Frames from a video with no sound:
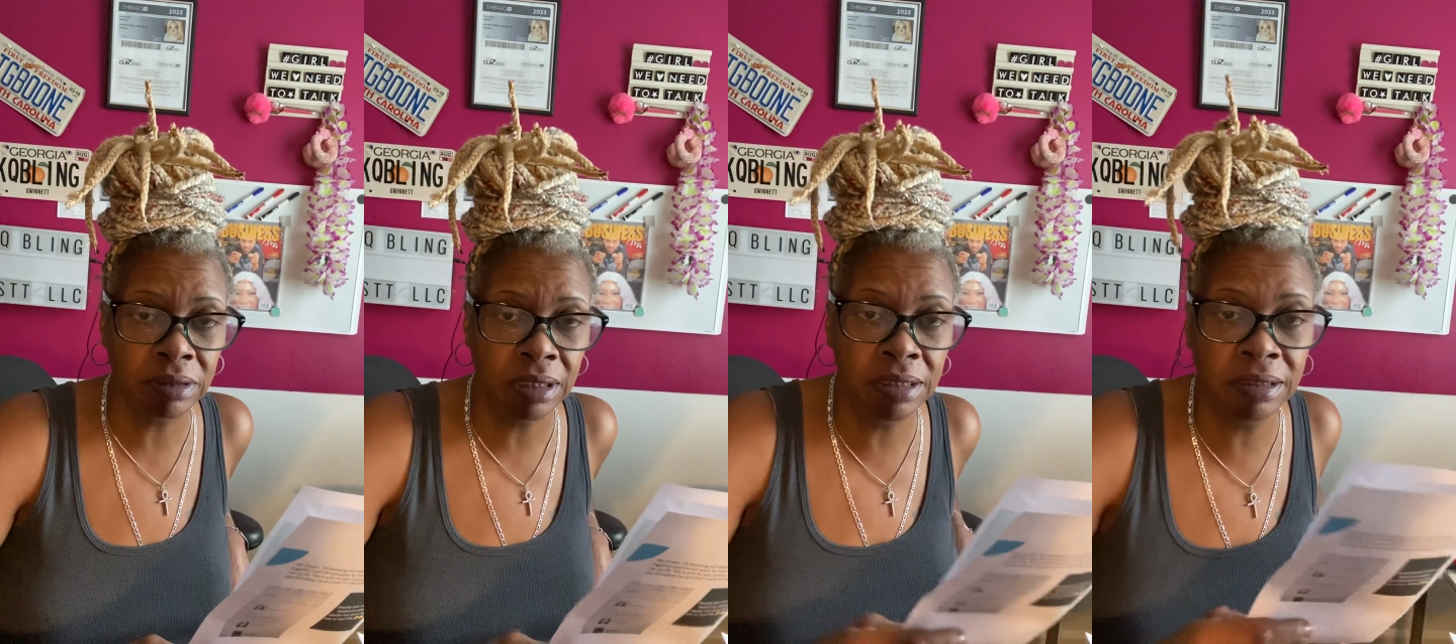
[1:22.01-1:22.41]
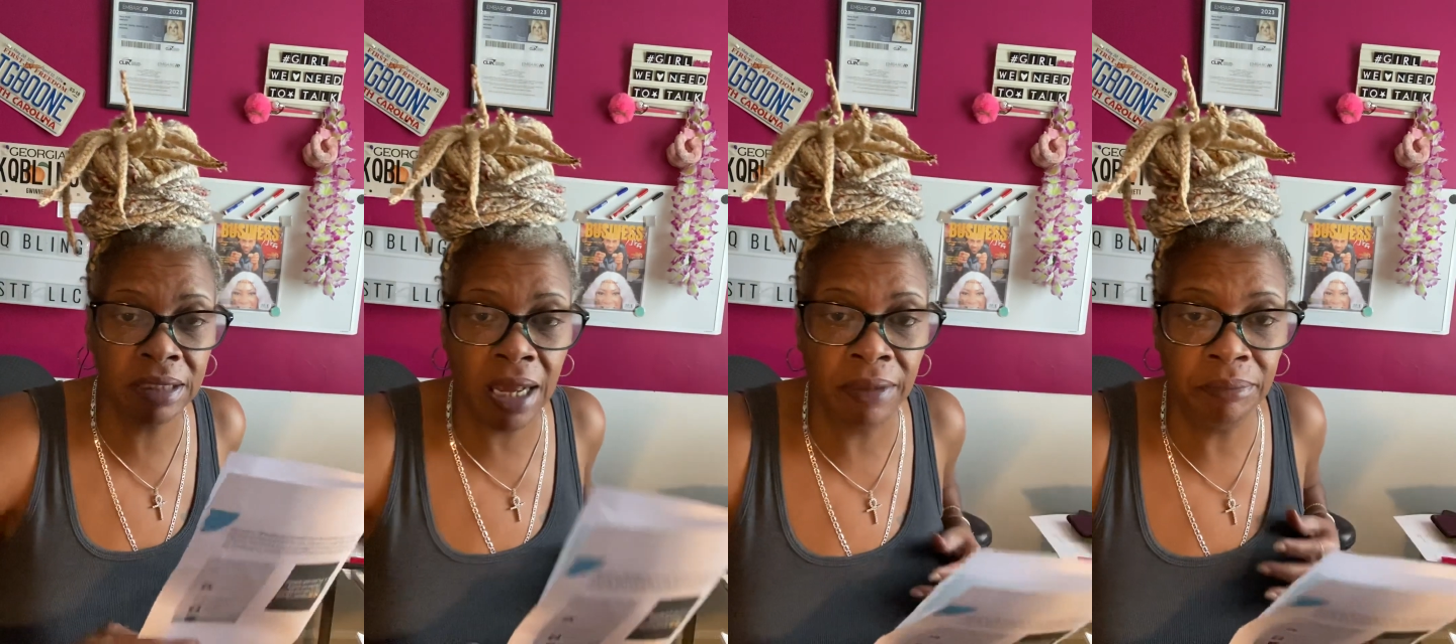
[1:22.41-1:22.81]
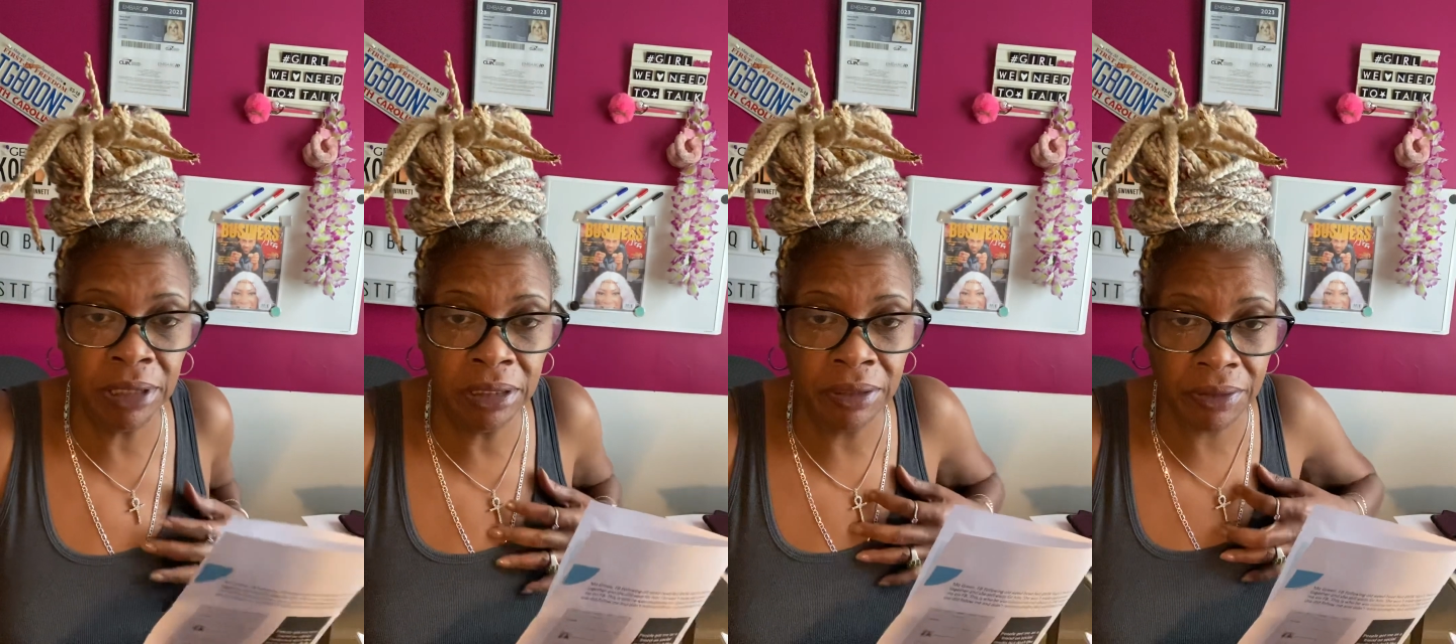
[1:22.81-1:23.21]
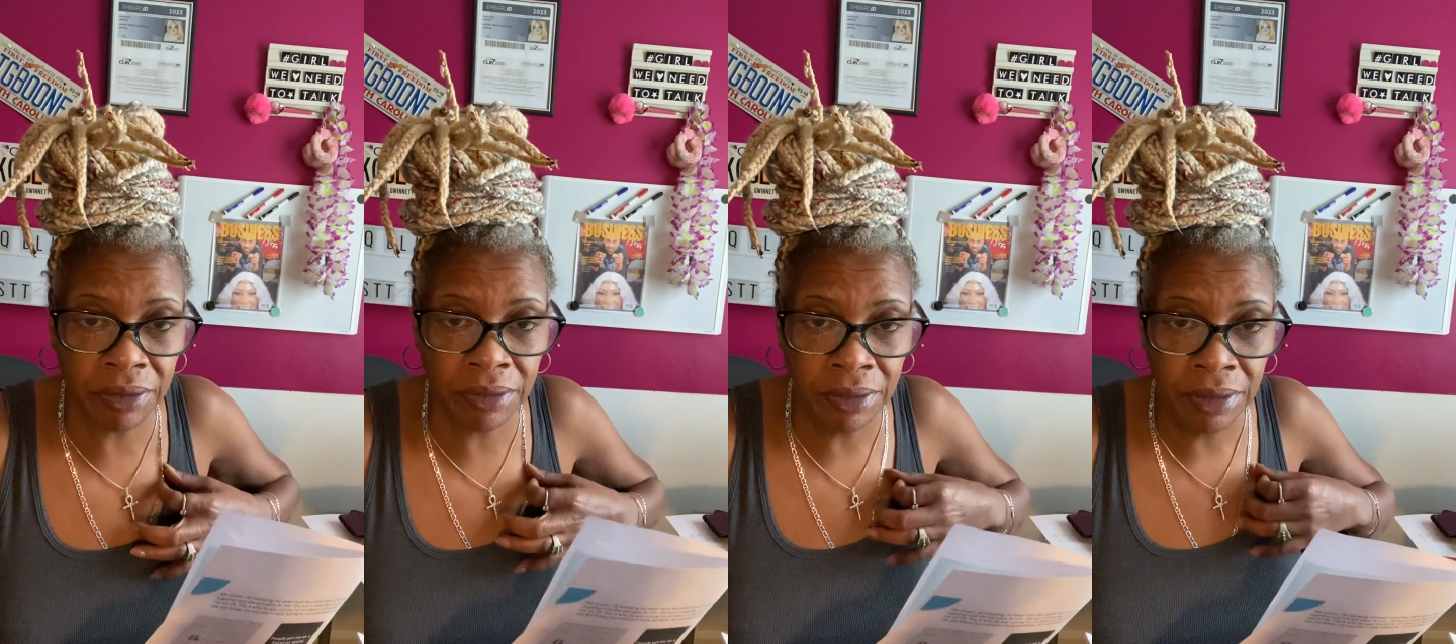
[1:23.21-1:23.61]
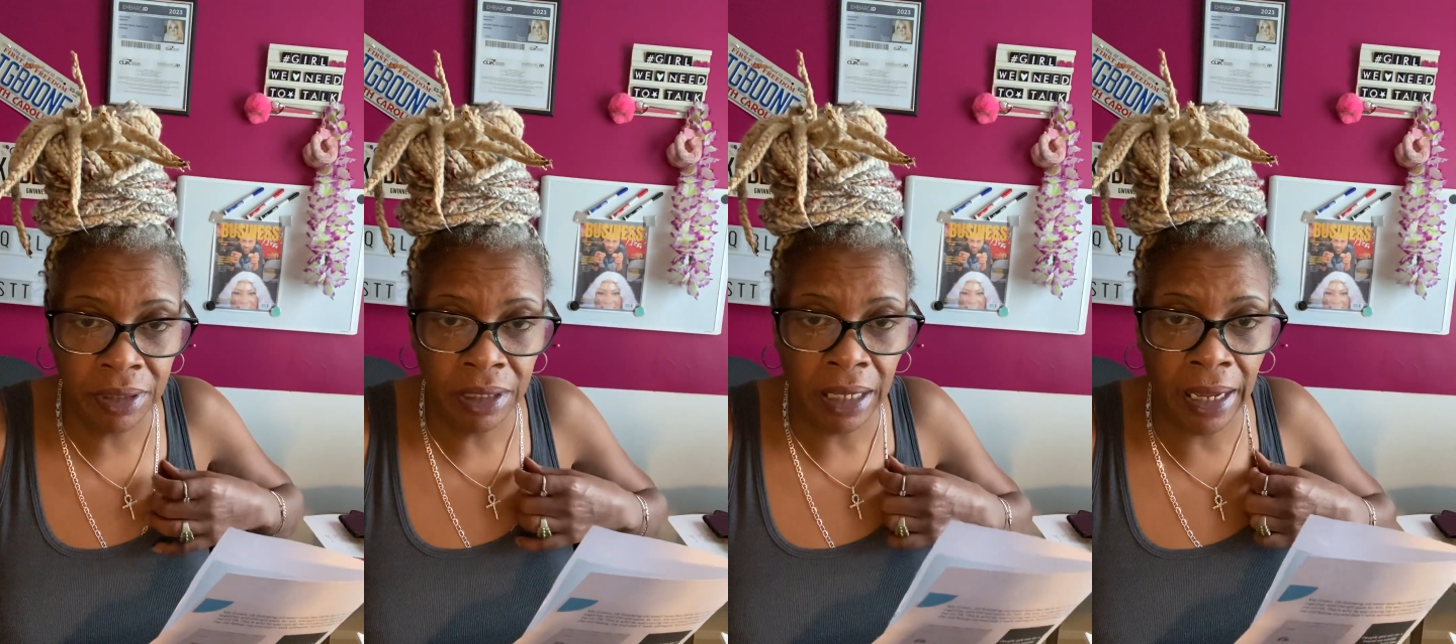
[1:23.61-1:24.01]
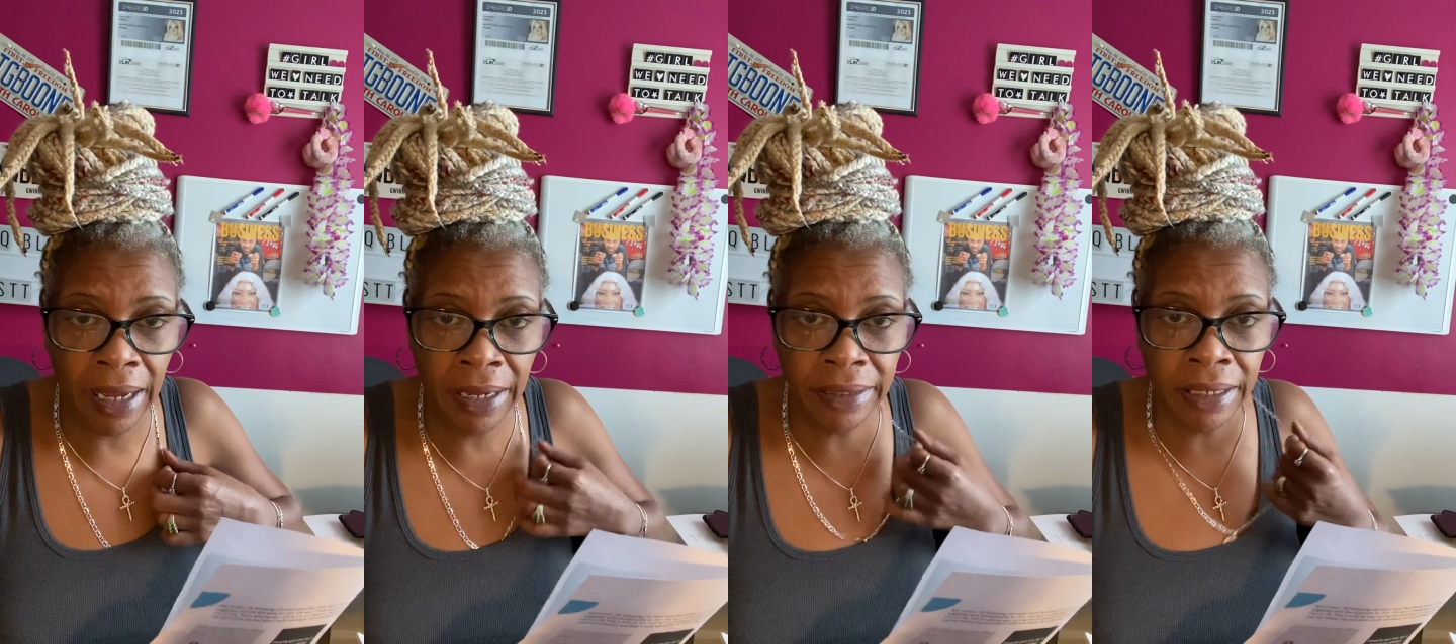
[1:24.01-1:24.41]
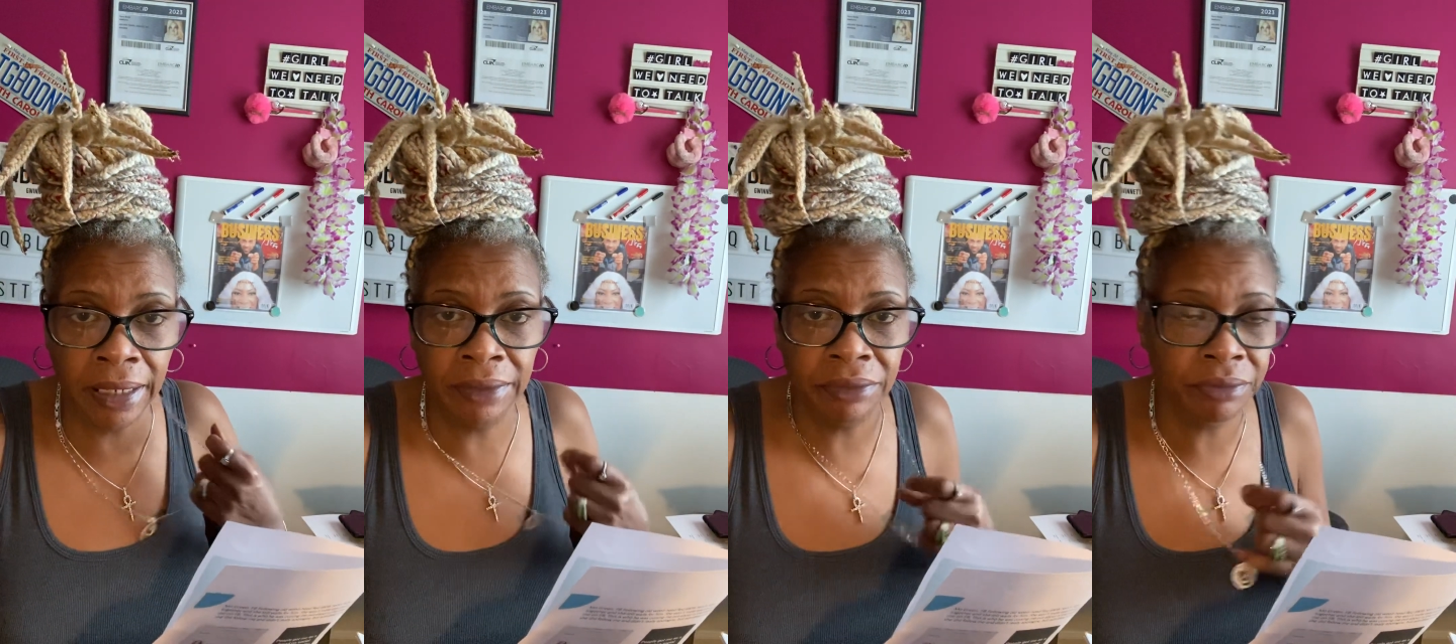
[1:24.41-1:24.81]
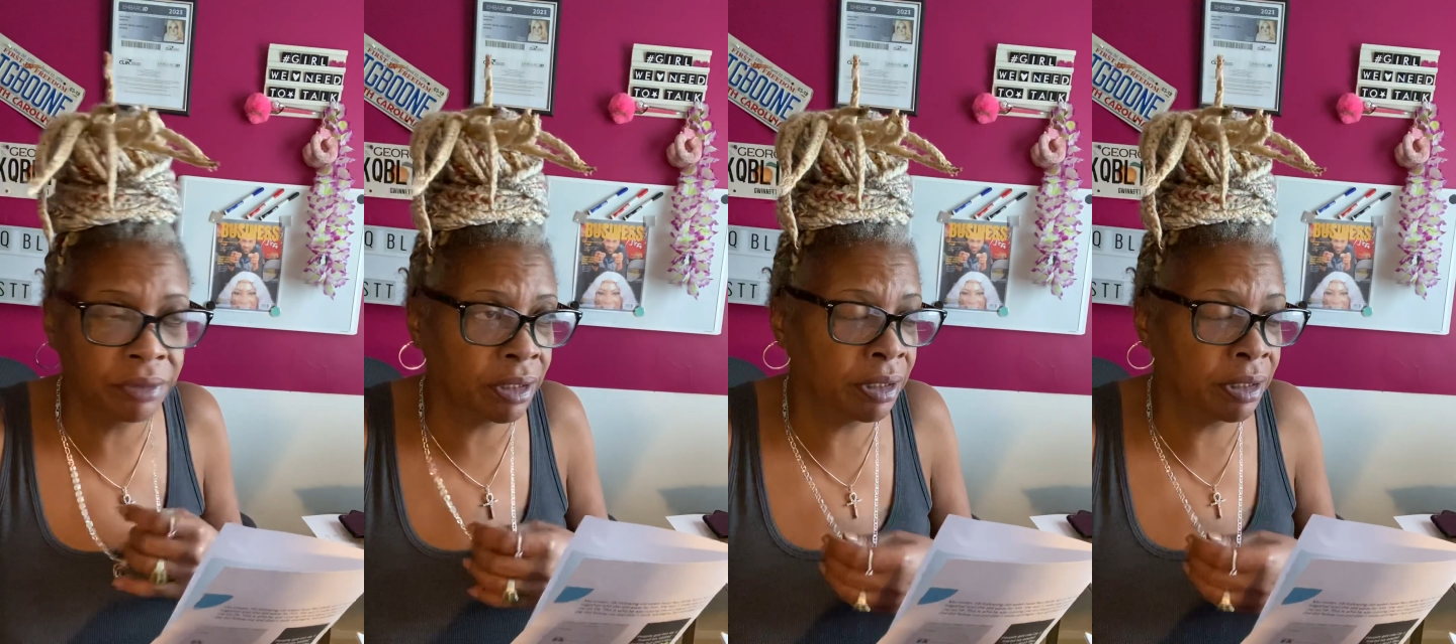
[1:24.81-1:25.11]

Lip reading: He's got to meet her at either